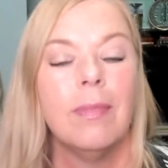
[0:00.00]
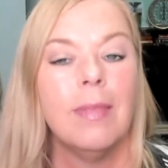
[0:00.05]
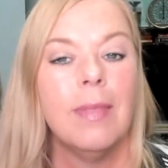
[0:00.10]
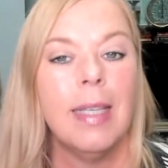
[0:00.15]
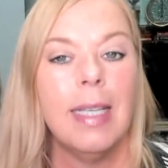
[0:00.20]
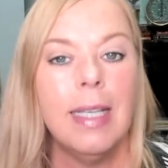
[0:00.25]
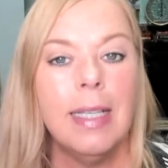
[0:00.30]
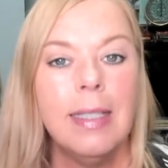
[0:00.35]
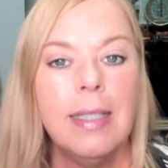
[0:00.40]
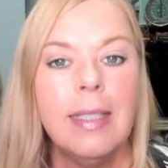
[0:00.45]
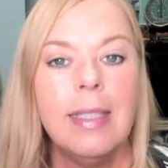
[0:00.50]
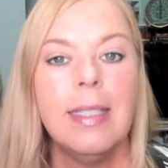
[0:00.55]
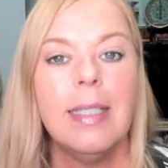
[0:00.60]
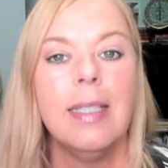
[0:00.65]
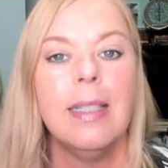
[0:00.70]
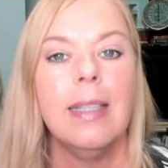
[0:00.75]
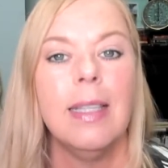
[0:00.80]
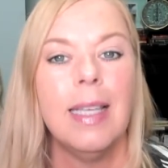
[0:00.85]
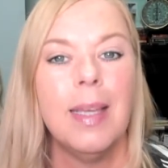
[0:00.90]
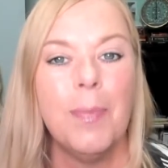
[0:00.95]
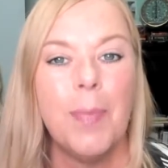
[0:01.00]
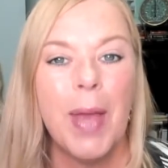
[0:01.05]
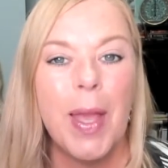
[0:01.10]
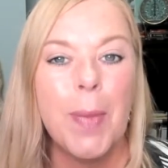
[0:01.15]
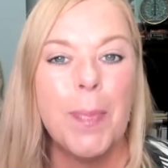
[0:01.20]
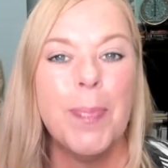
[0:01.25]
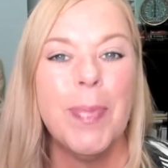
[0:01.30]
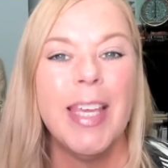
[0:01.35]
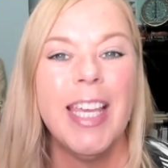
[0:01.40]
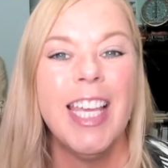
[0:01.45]
instantly. By
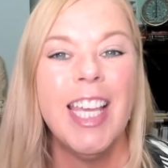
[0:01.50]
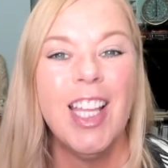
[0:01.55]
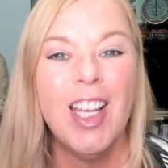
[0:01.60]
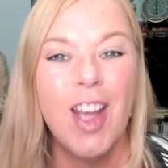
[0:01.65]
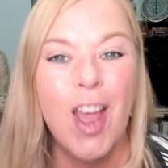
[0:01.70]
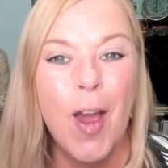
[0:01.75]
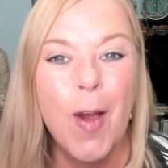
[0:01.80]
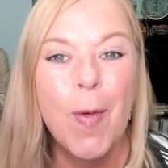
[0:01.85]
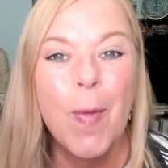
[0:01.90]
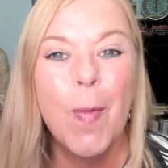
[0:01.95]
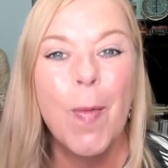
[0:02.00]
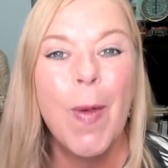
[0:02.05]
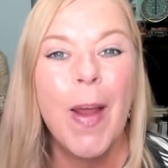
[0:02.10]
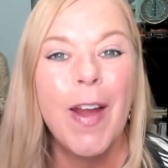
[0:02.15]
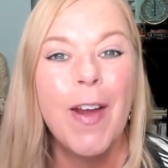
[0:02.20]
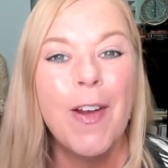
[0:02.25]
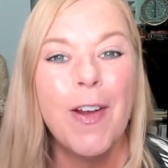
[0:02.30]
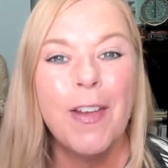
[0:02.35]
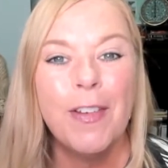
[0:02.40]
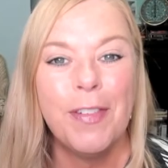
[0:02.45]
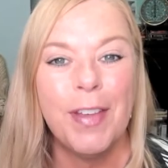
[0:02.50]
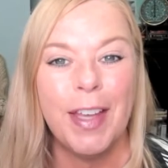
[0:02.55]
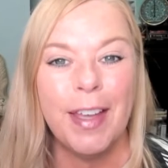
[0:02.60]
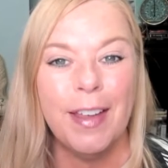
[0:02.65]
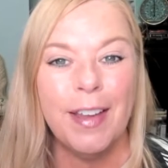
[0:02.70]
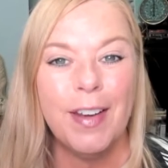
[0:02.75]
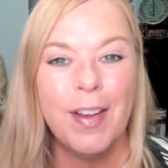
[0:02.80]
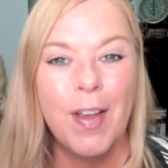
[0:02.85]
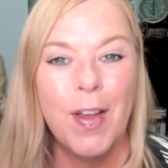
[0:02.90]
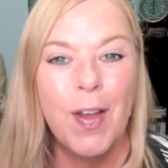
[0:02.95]
being aware of
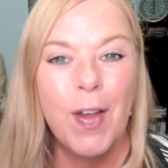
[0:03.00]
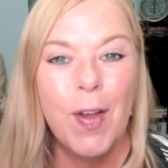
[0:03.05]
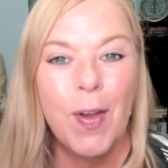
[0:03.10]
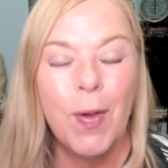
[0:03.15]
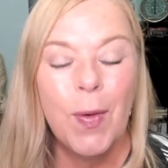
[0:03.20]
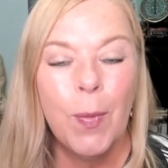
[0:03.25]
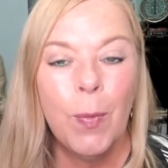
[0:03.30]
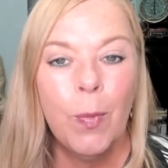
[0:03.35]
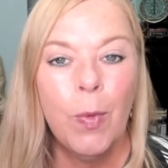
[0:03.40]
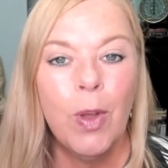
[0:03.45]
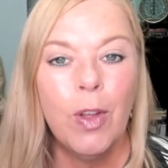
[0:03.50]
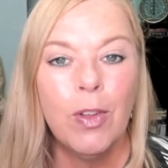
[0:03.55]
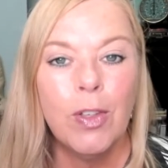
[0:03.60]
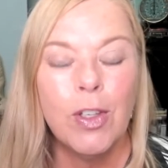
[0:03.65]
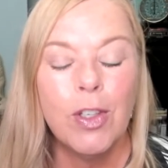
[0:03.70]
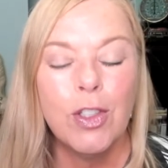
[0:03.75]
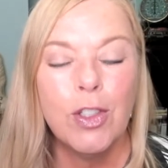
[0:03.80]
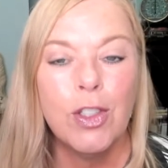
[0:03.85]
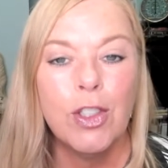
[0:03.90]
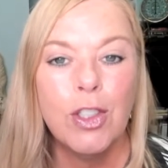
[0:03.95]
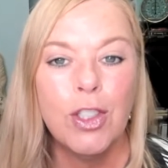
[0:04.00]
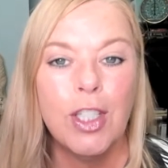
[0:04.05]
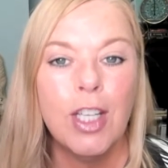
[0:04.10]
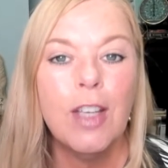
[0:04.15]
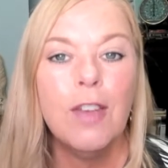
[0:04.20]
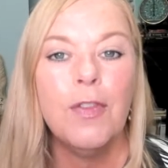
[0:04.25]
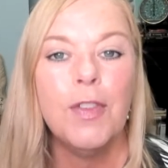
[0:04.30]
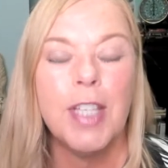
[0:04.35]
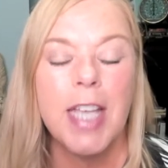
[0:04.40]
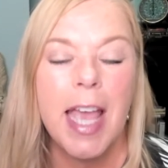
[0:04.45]
it will
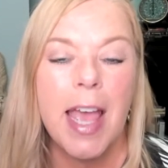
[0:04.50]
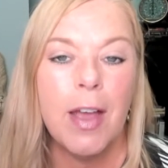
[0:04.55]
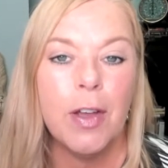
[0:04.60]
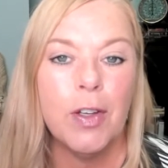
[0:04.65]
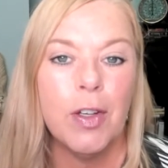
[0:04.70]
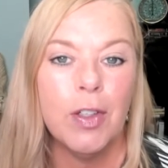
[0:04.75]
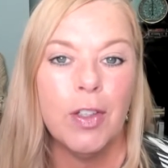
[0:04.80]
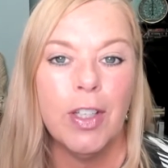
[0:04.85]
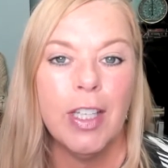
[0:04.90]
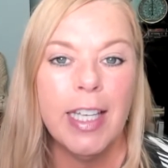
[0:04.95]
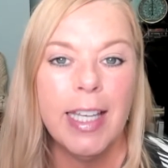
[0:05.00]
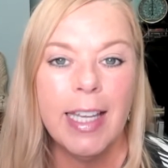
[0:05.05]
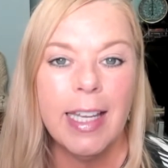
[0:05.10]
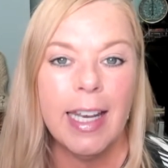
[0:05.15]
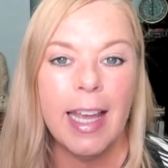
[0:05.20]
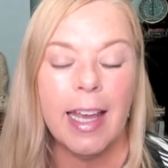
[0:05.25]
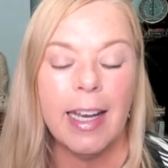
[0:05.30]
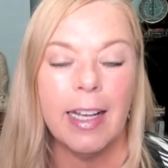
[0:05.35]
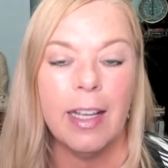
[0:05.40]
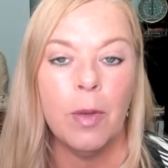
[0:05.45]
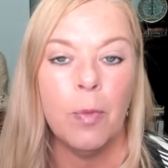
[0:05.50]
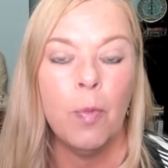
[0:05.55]
shift how you're looking at it.